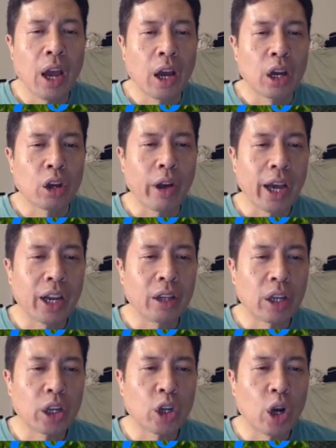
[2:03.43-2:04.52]
go ahead
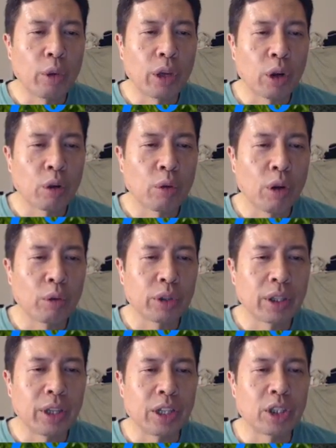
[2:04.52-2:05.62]
and go with a quote
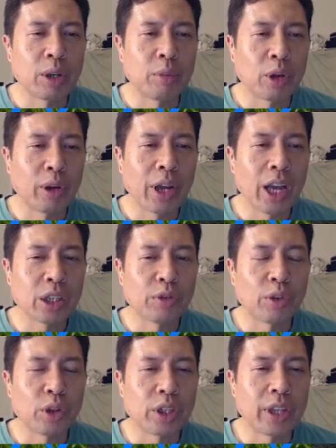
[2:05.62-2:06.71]
that Jim Rohn has for
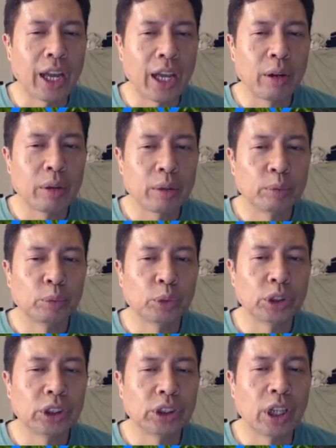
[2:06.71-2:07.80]
today, which
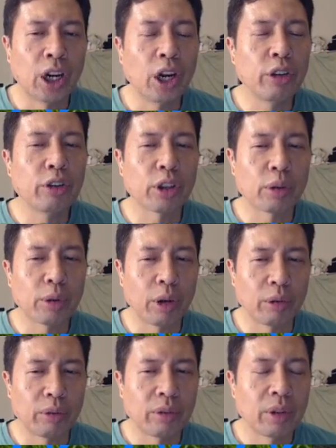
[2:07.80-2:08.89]
is the 100th quote
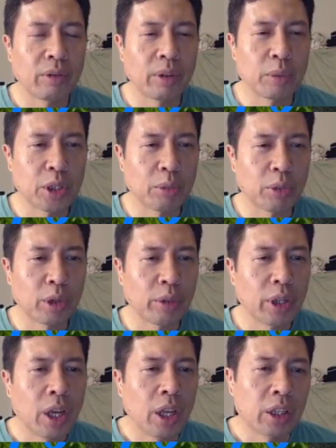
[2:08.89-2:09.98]
from Jim Rohn.
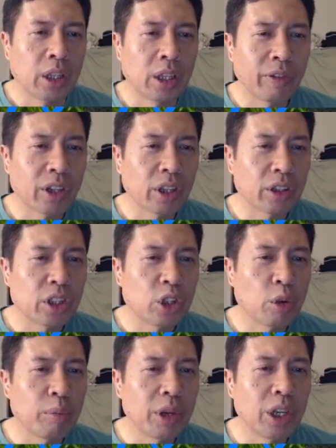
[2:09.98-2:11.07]
The difficulties you
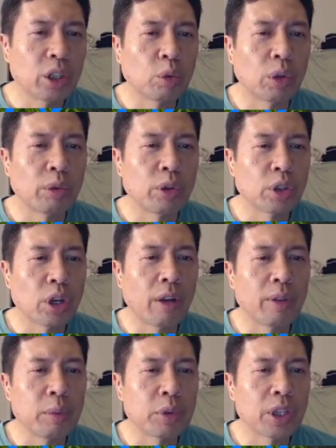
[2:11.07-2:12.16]
meet will resolve
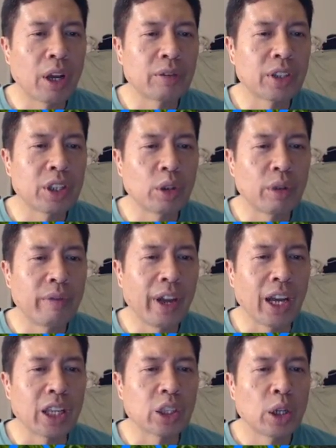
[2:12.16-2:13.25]
themselves as you
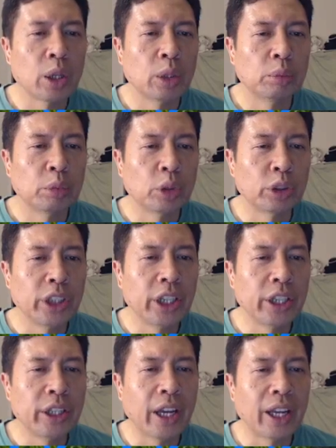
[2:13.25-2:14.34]
advance.
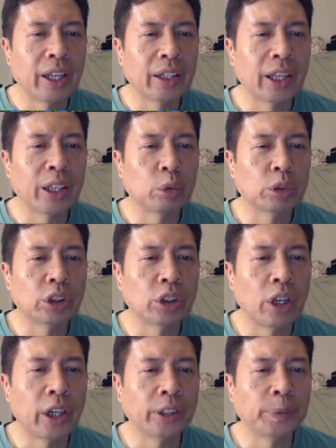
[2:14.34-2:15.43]
Proceed, and light will
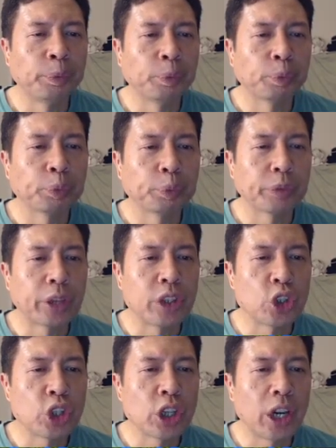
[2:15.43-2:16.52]
dawn and
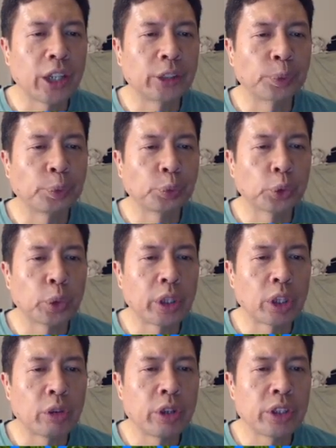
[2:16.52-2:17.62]
shine with
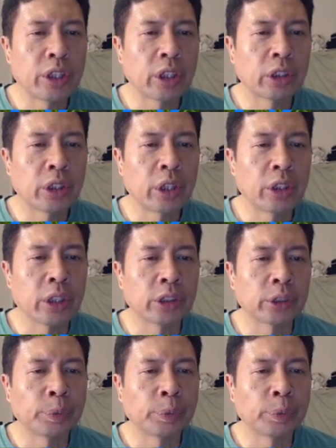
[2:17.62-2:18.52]
increasing clearness